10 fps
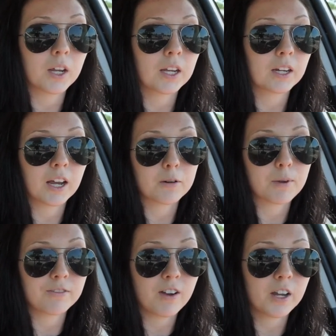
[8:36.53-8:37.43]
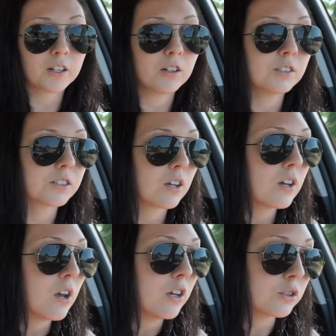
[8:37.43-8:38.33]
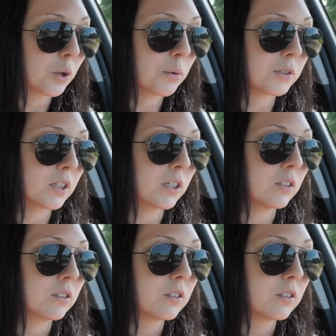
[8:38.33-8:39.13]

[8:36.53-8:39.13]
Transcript: and I had my finals, so I wasn't